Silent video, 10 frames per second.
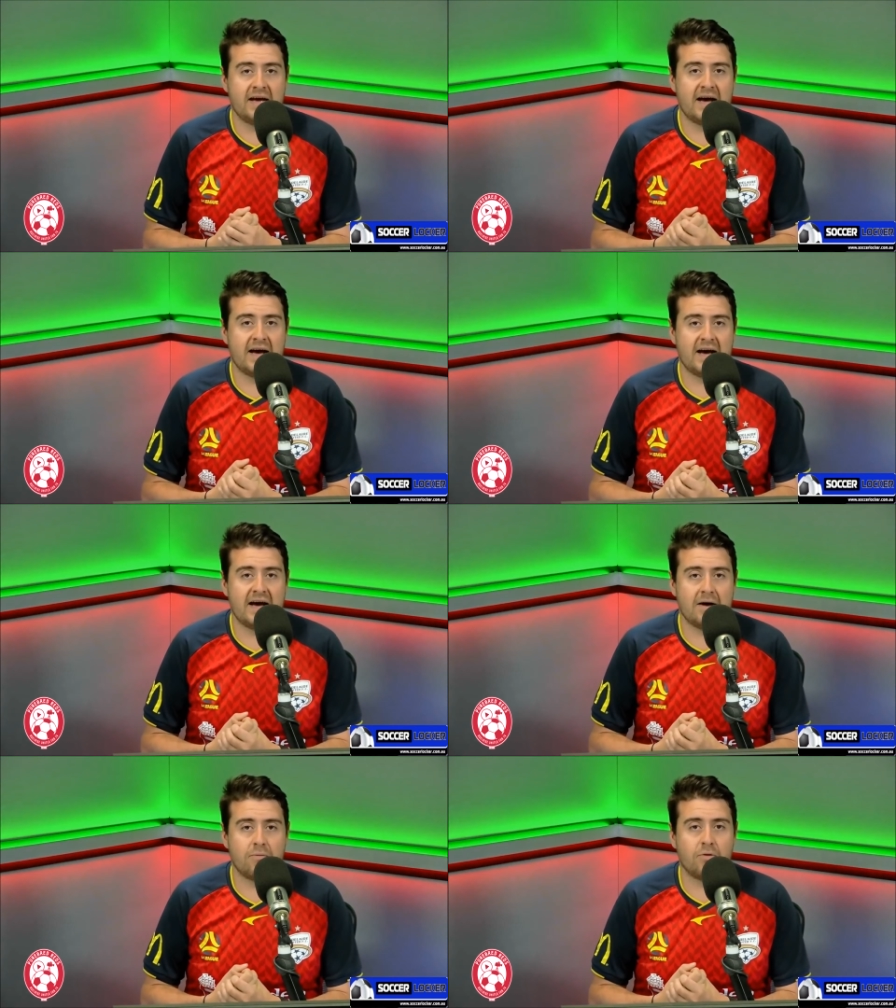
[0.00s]

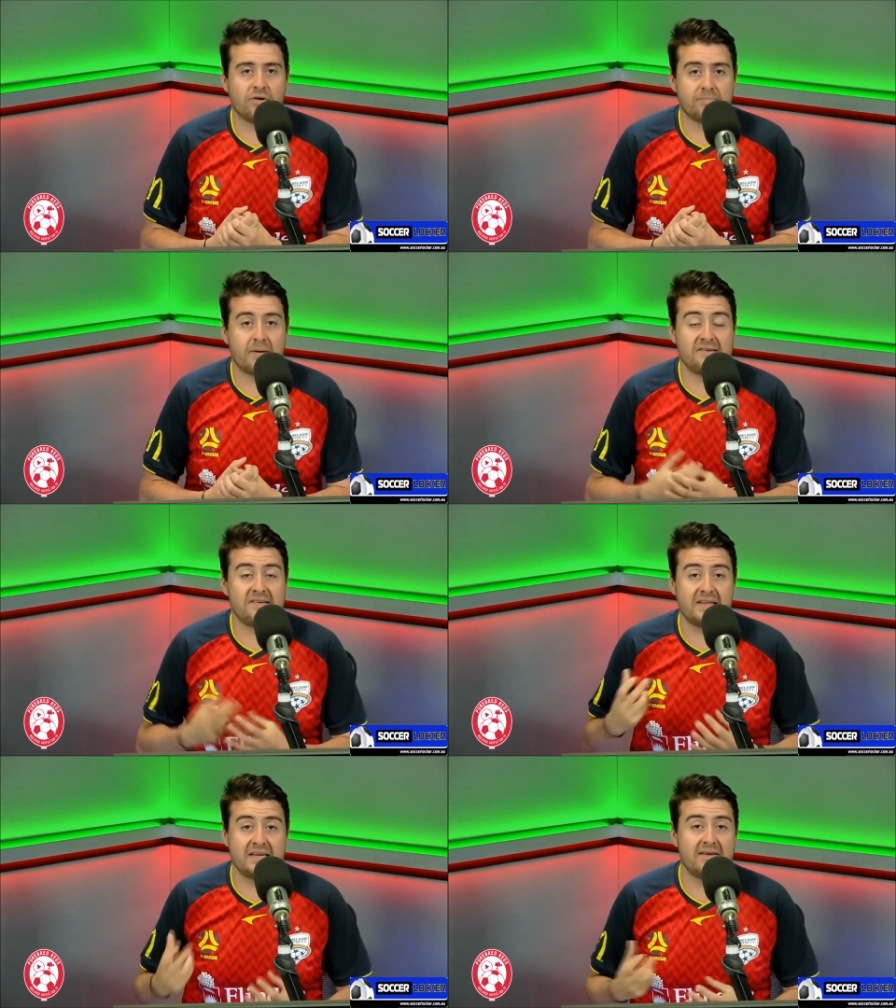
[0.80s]
uh, was
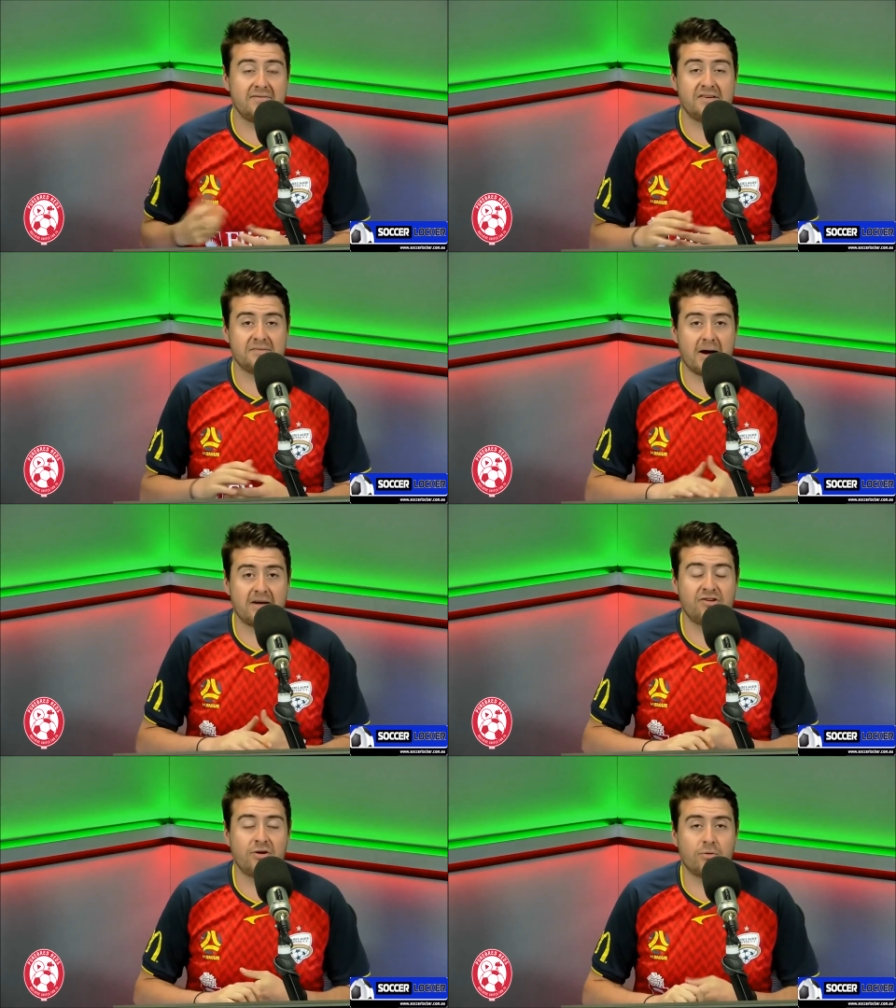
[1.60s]
basically given his
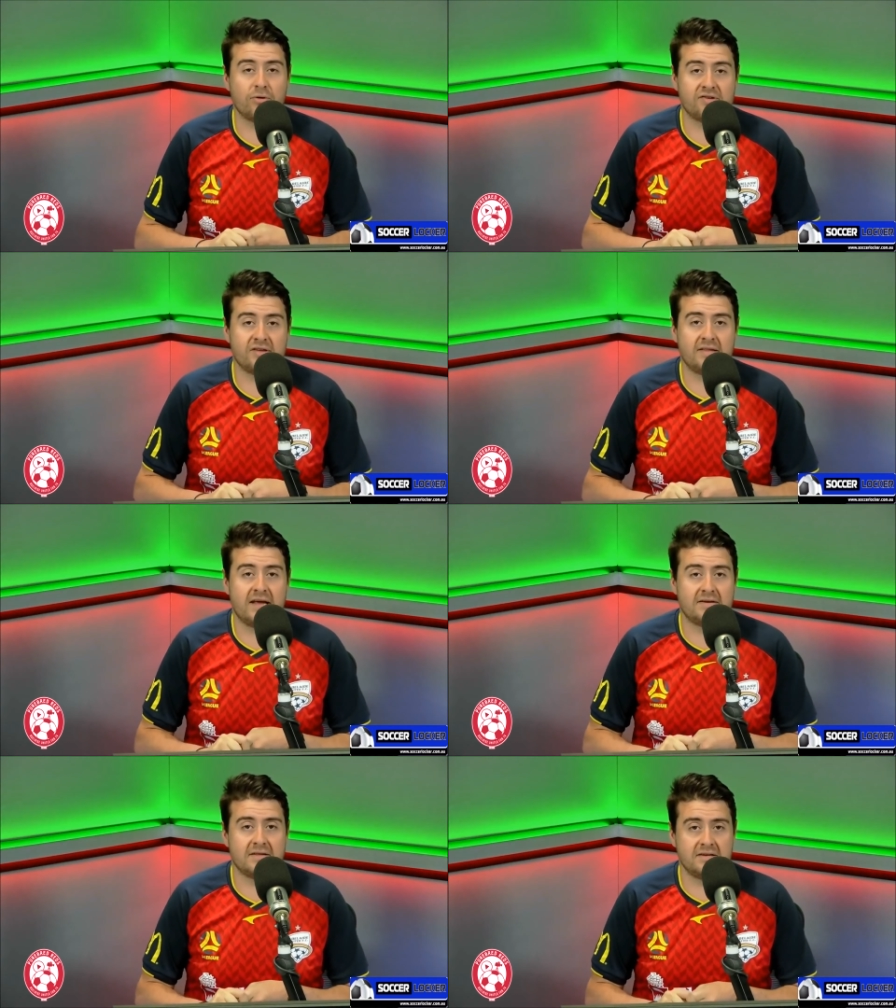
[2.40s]
marching orders at the
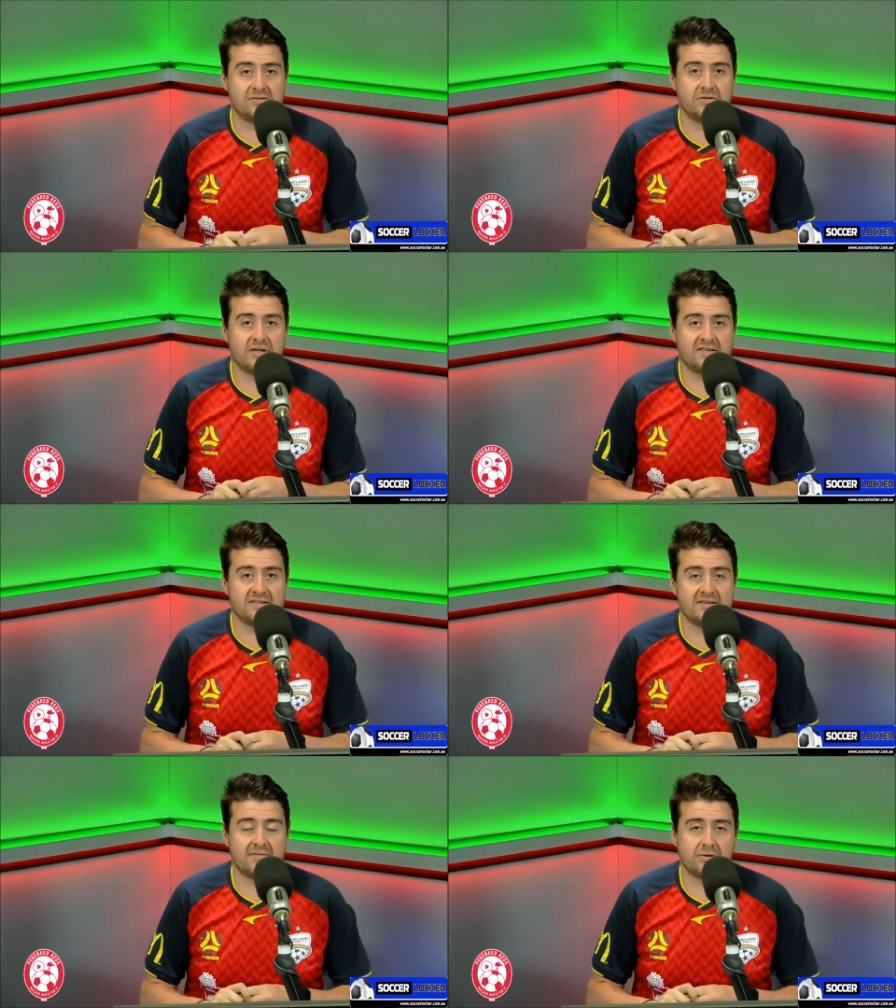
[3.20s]
end of the
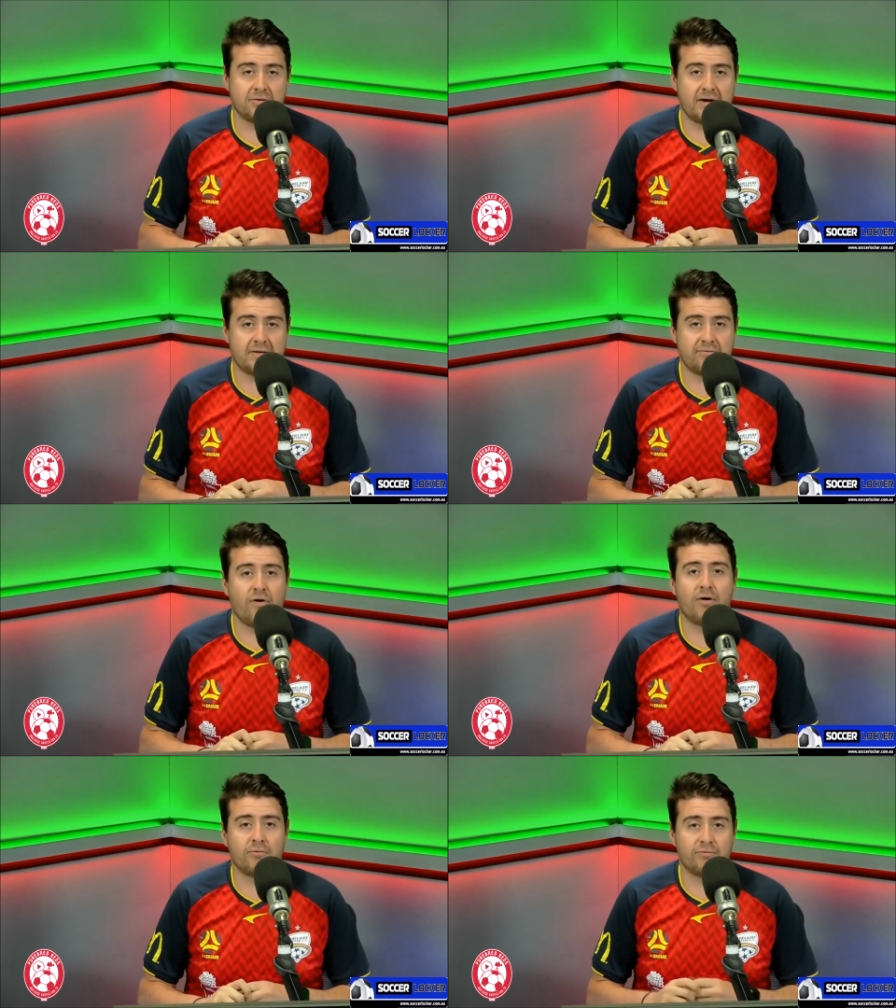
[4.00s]
2007 grand
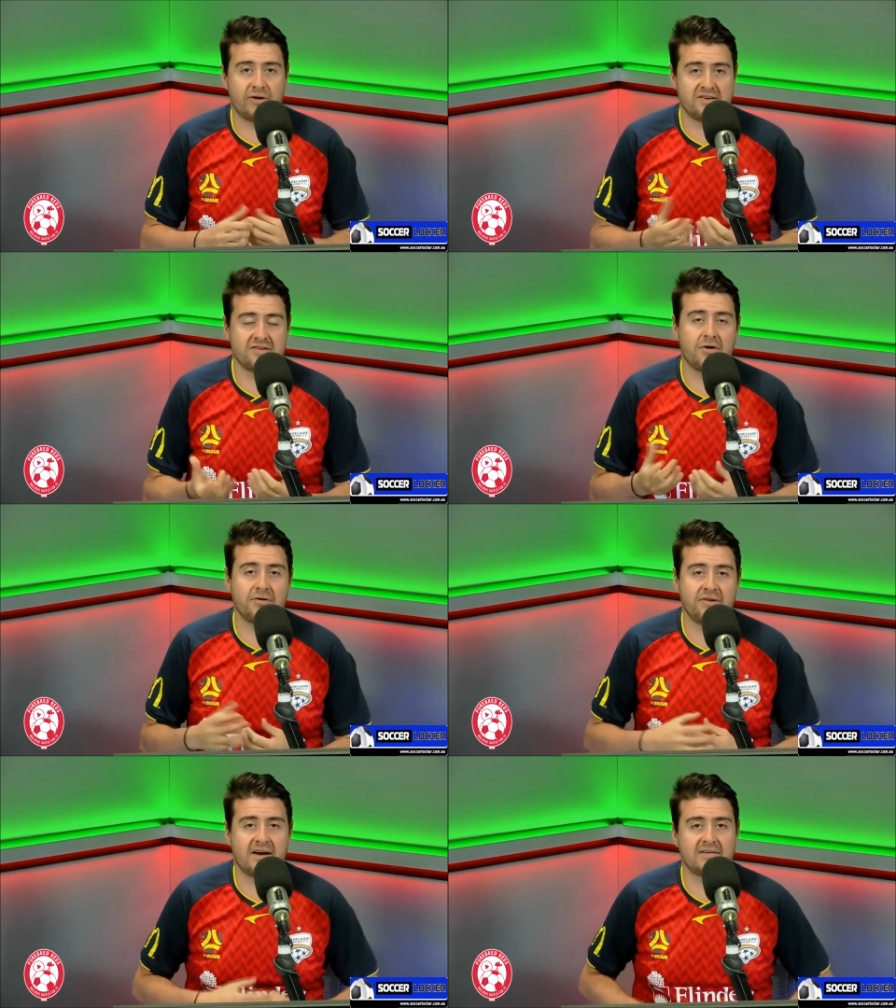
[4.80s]
final for his
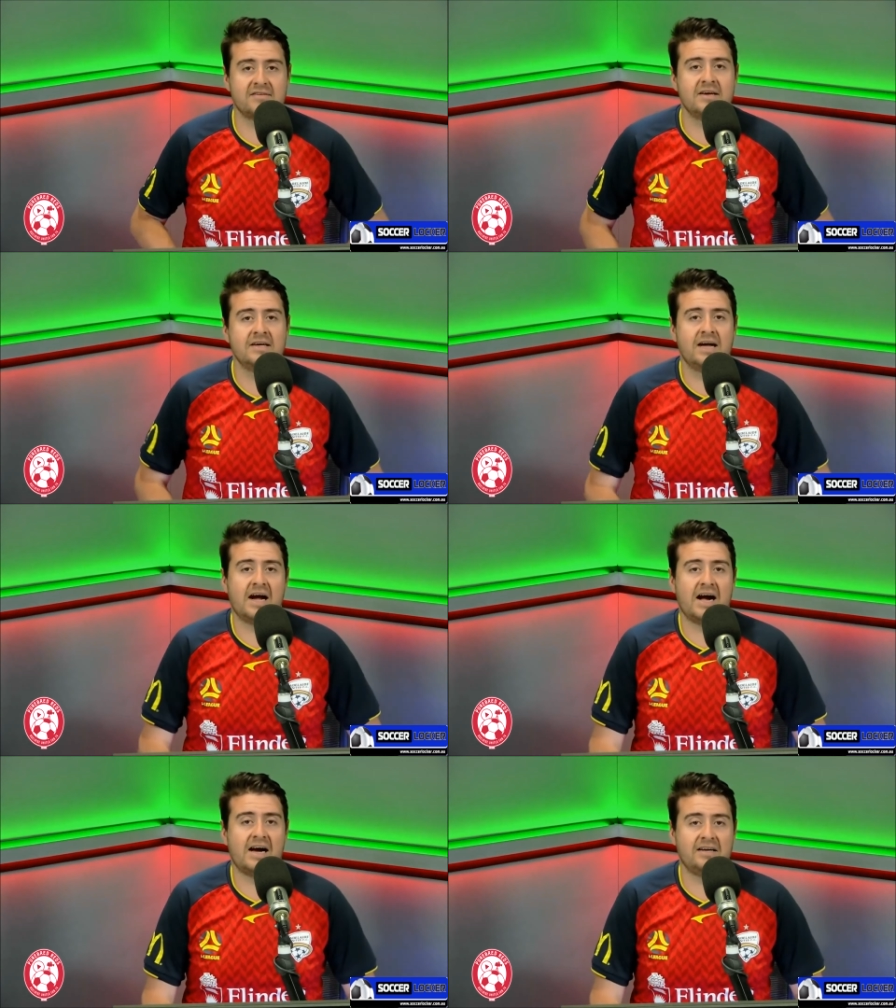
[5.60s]
conduct.
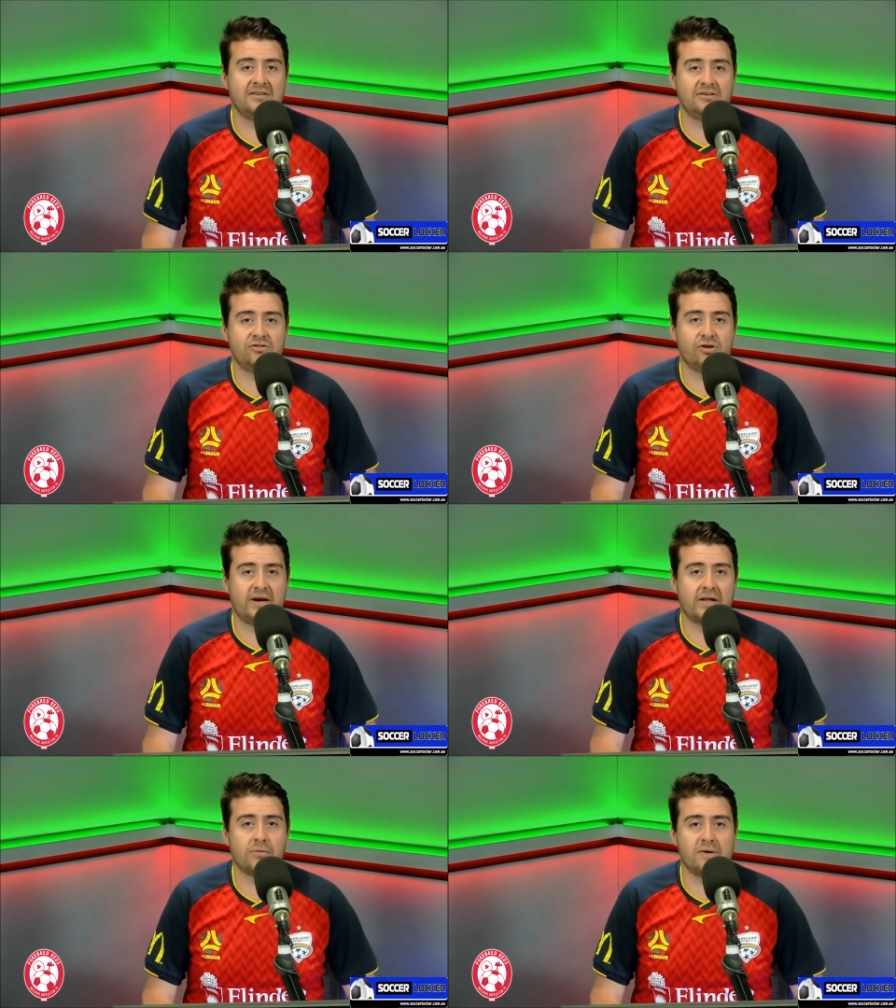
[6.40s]
Uh, John
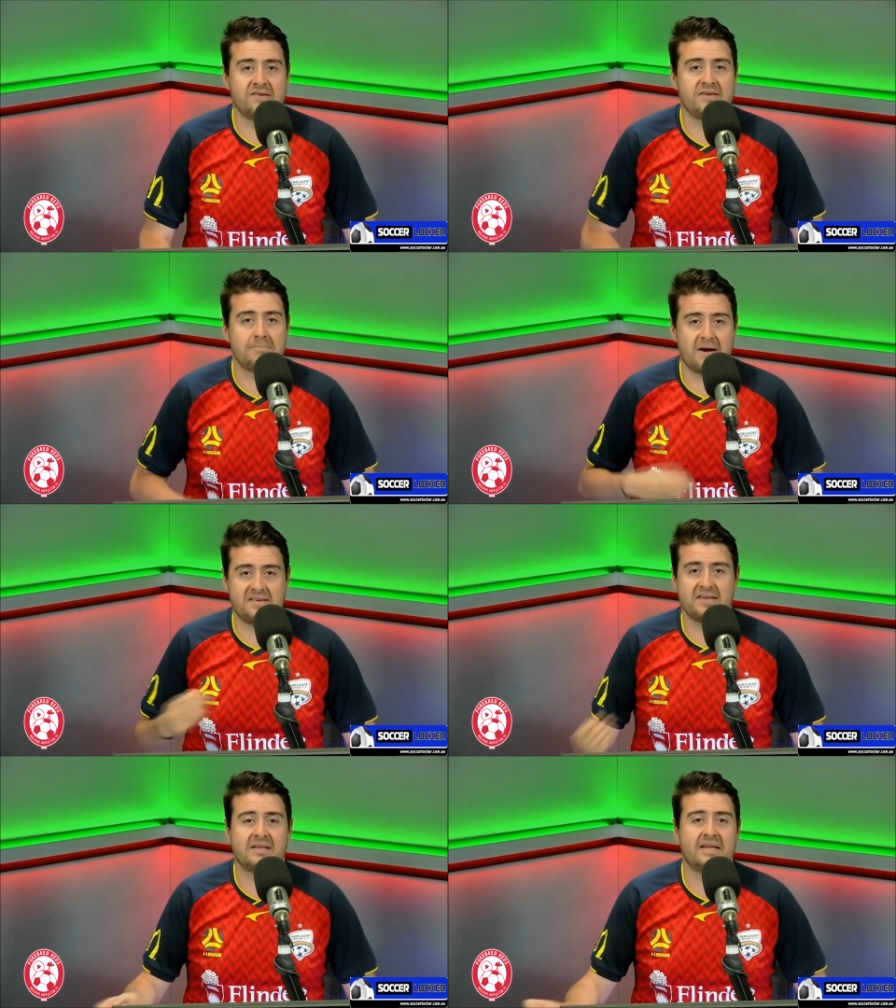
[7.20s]
Aloisi
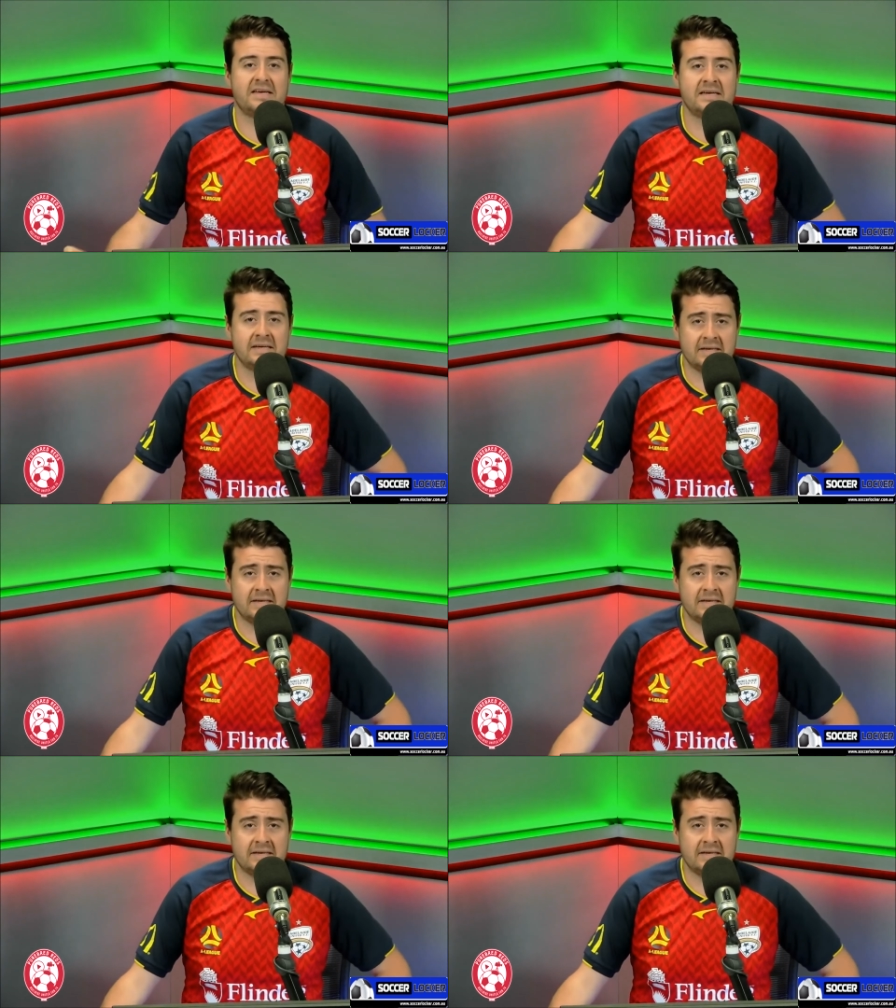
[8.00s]
basically,